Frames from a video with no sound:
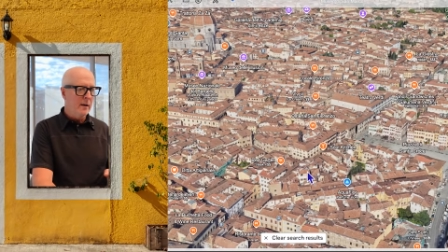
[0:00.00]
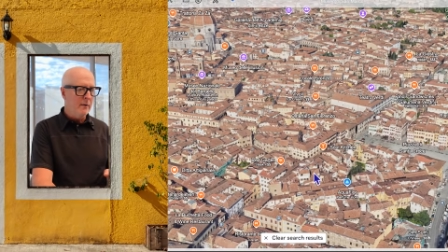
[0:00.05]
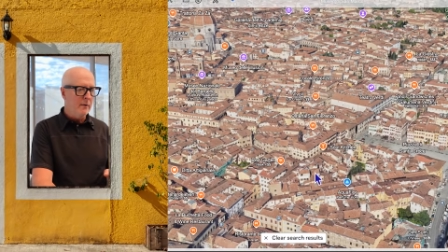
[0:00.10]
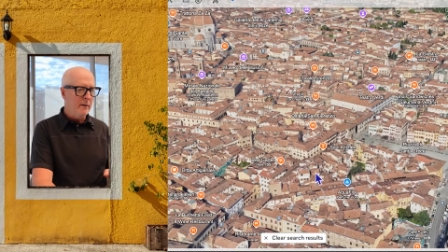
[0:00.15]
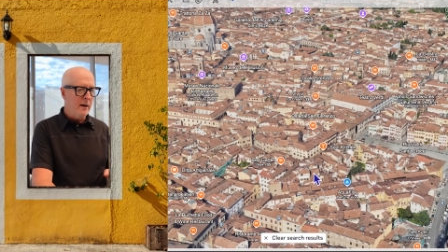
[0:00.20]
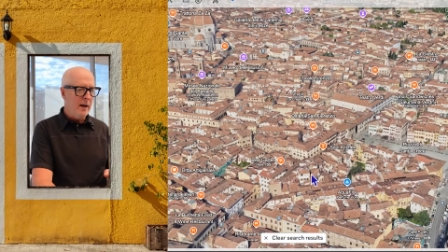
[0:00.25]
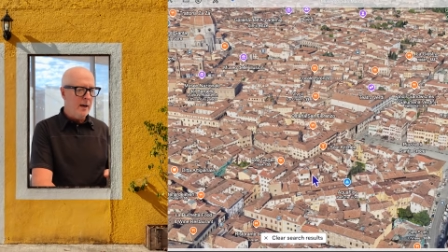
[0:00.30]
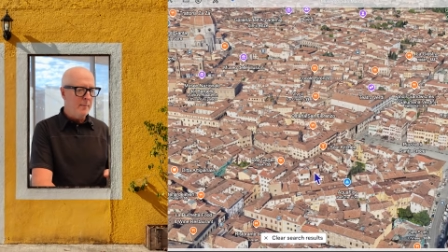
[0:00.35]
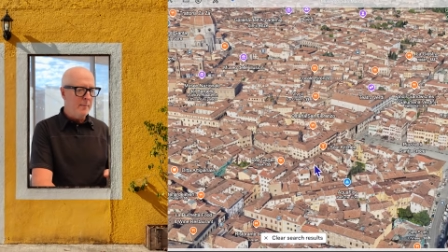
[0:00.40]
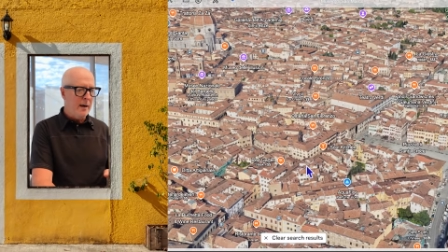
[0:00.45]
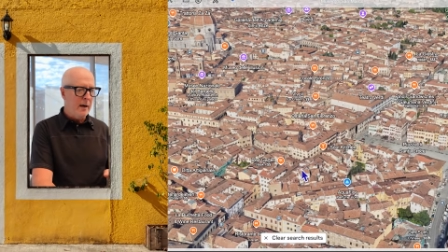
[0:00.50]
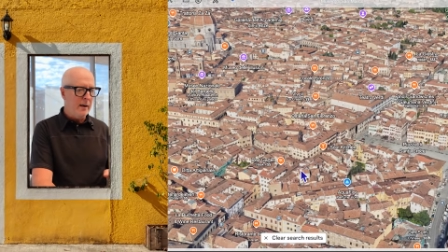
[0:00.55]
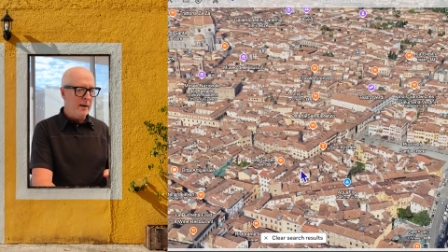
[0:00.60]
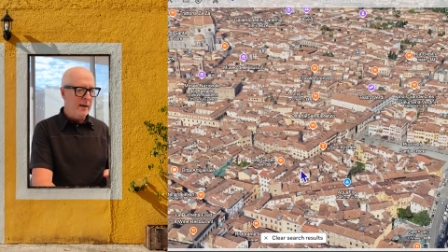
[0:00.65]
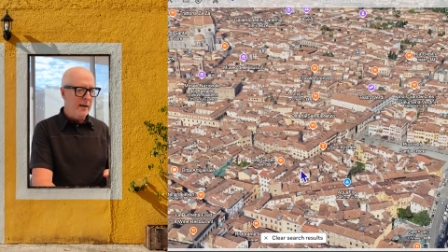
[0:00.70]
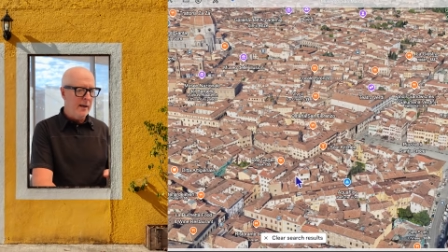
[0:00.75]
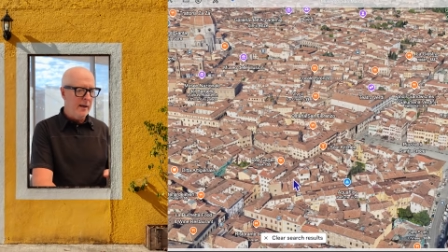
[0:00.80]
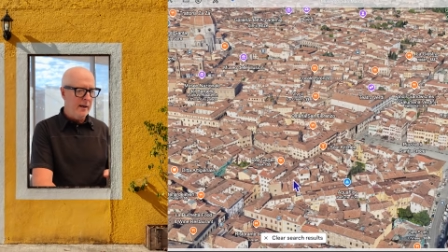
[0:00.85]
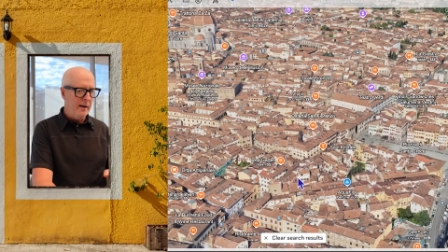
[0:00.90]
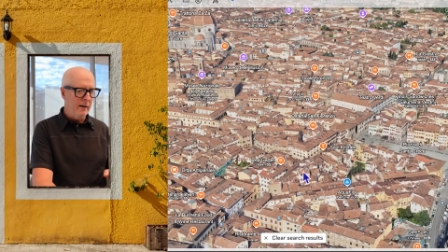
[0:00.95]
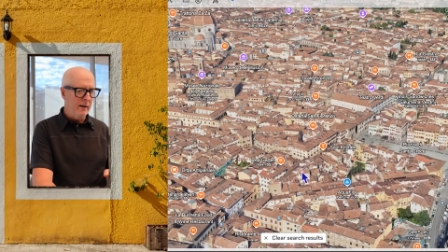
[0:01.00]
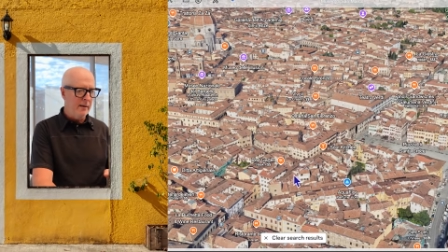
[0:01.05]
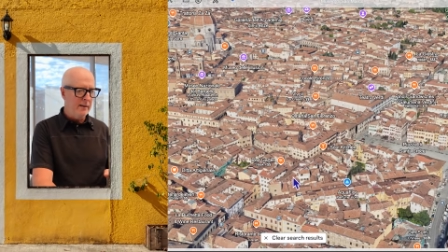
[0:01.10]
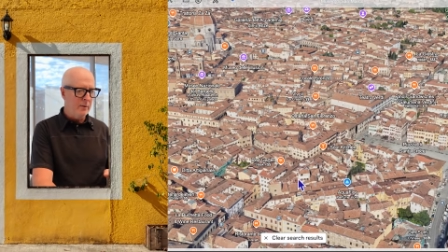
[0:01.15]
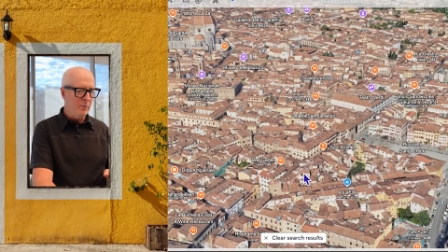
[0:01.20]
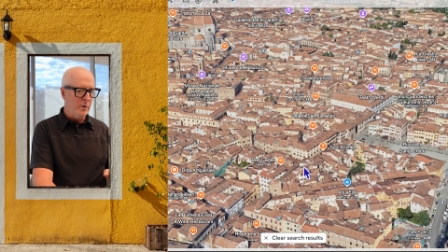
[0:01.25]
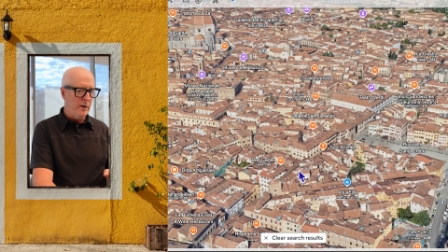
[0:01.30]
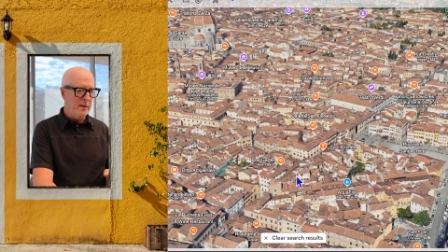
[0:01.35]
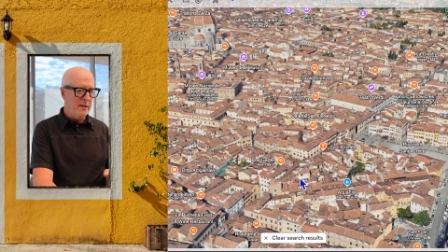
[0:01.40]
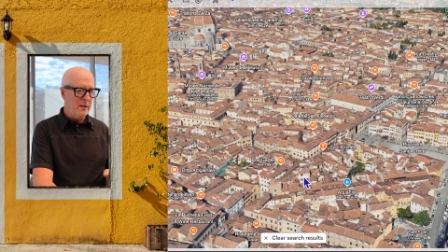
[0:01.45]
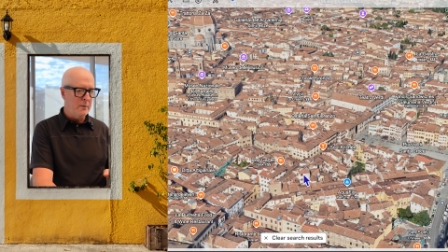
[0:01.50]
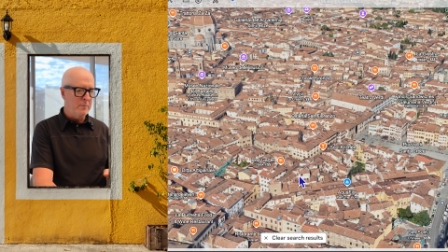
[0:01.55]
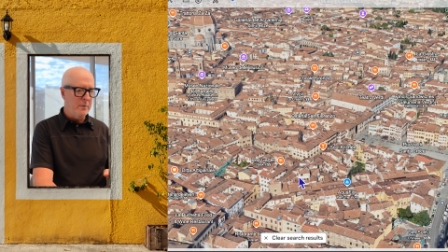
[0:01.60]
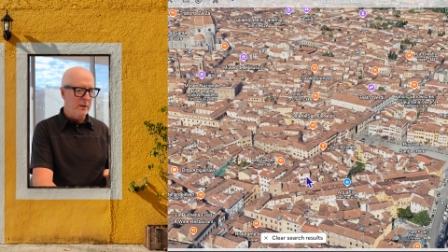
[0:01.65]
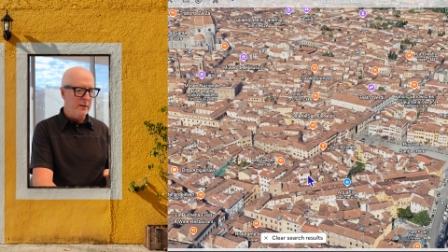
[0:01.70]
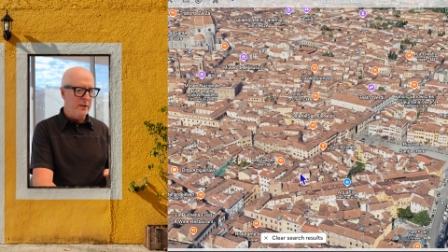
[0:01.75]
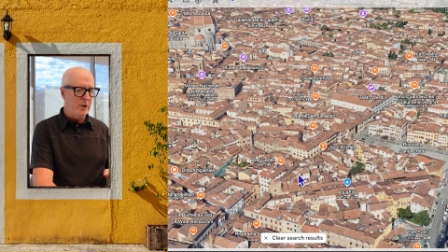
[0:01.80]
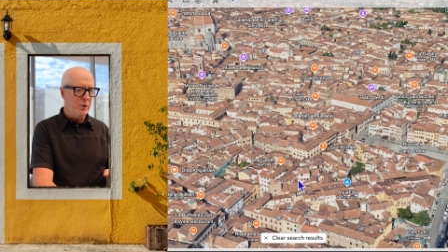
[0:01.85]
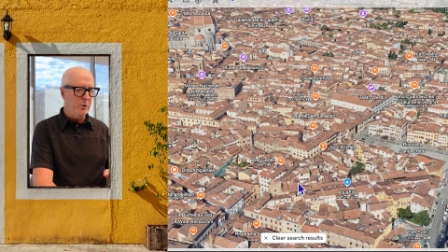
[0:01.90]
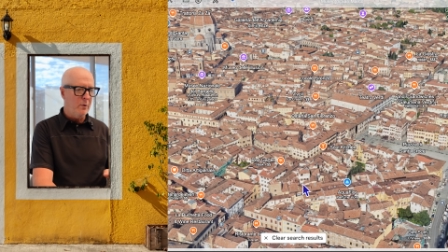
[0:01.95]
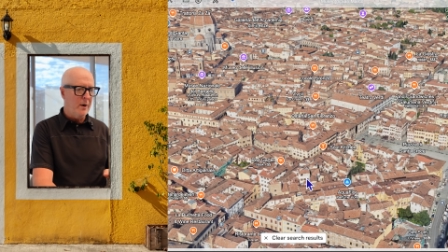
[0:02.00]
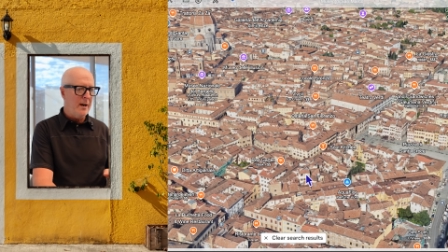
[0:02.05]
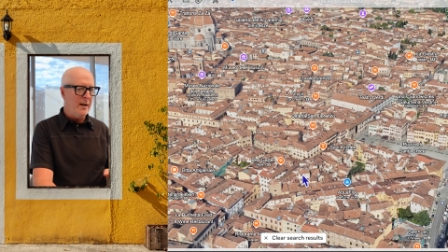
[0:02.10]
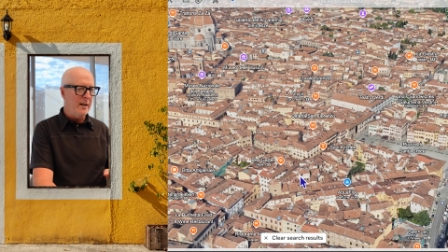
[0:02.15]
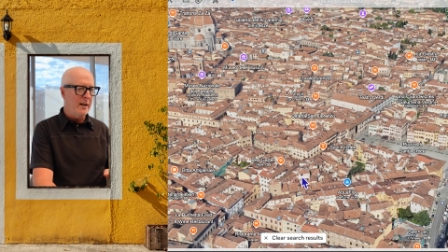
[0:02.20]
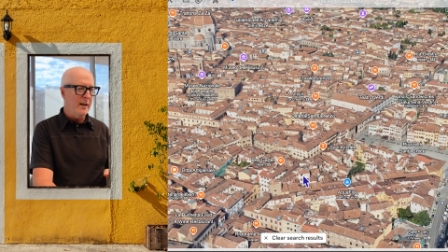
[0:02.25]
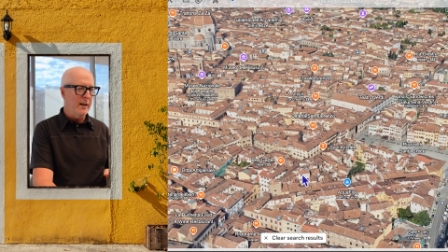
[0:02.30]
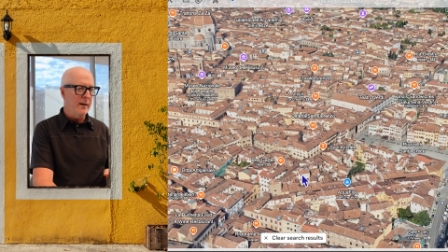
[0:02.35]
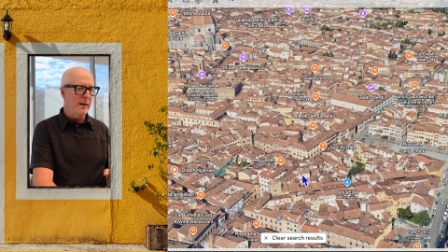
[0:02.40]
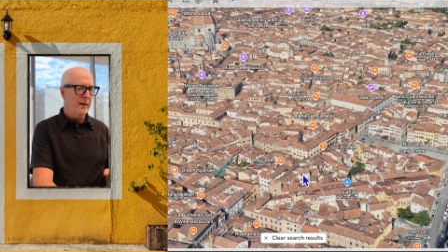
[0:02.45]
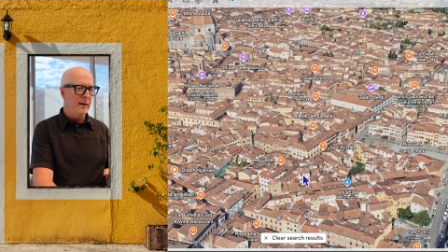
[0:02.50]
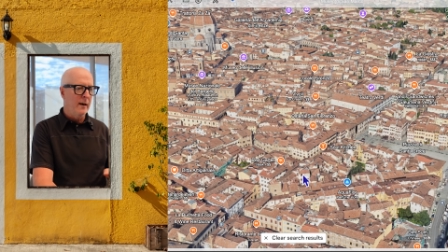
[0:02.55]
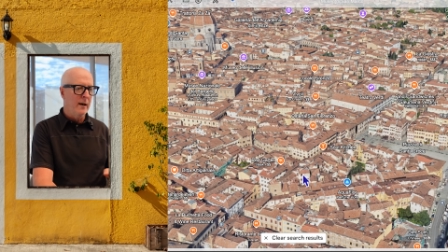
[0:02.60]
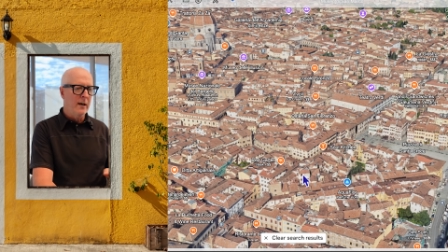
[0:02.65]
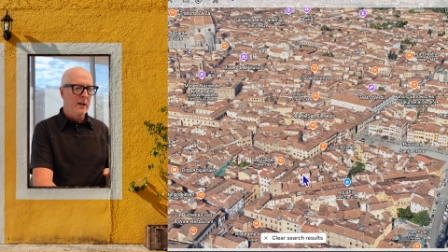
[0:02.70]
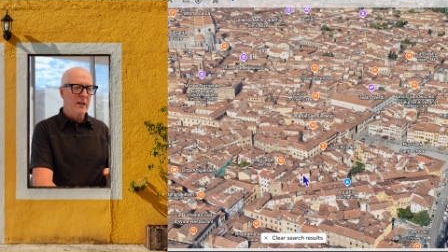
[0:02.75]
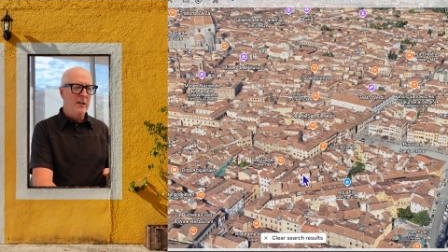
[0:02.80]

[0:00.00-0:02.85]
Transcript: about here. And then one of these buildings right here.